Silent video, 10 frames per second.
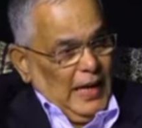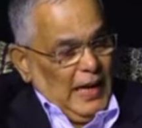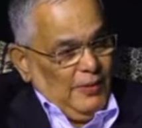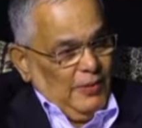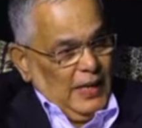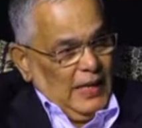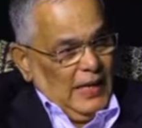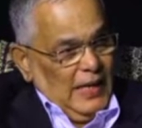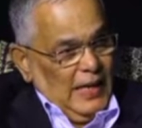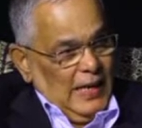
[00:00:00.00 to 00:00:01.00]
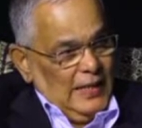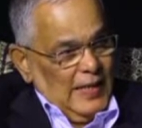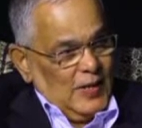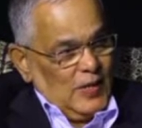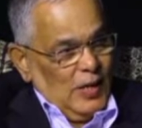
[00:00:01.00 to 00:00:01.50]
Africa, and
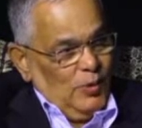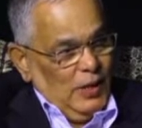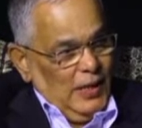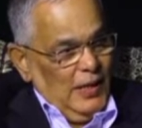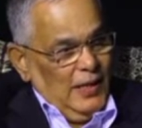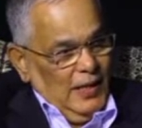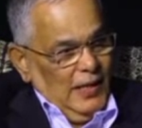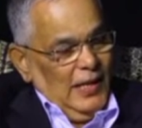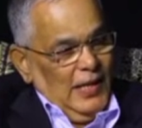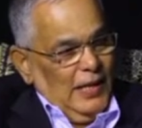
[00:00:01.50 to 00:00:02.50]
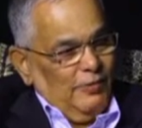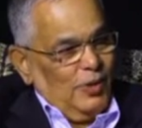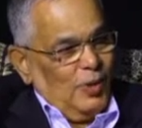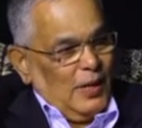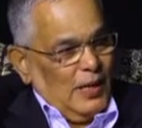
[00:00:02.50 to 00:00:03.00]
that's how he
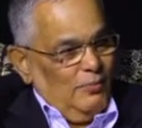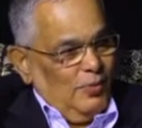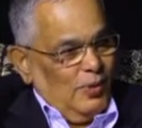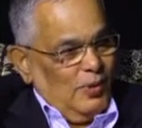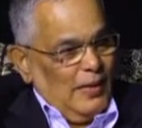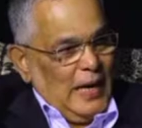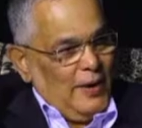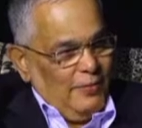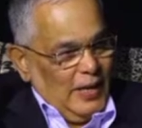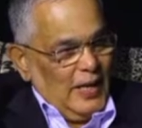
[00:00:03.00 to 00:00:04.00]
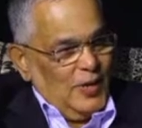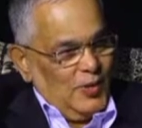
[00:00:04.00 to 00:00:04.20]
left Kottayam for Africa.